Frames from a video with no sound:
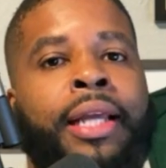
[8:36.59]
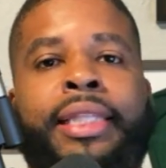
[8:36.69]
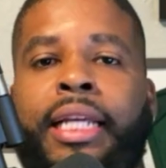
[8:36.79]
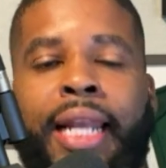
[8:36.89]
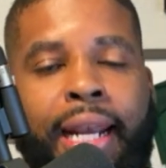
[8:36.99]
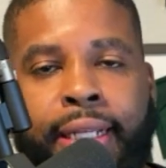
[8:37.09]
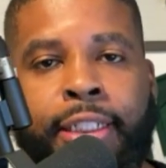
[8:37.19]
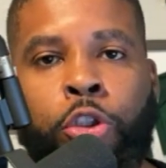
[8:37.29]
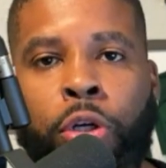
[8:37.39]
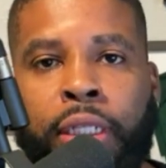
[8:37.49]
Think a lot of these
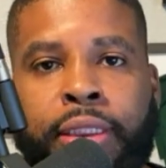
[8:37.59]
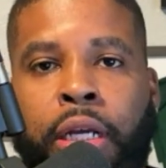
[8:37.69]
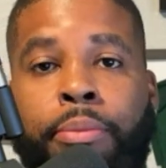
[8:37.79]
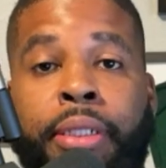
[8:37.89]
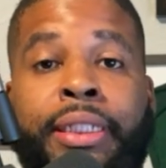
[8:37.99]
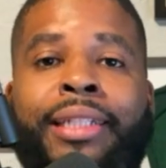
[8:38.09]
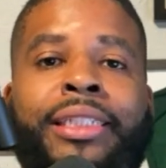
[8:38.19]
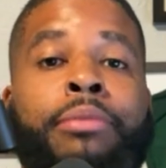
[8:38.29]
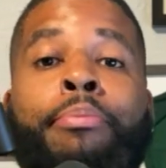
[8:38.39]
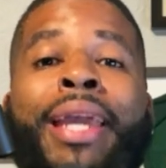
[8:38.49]
drugs companies that
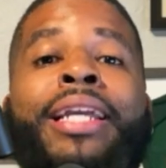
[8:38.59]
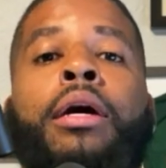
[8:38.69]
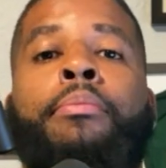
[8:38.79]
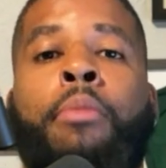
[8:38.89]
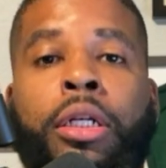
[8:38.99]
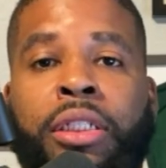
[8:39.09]
just make up marks.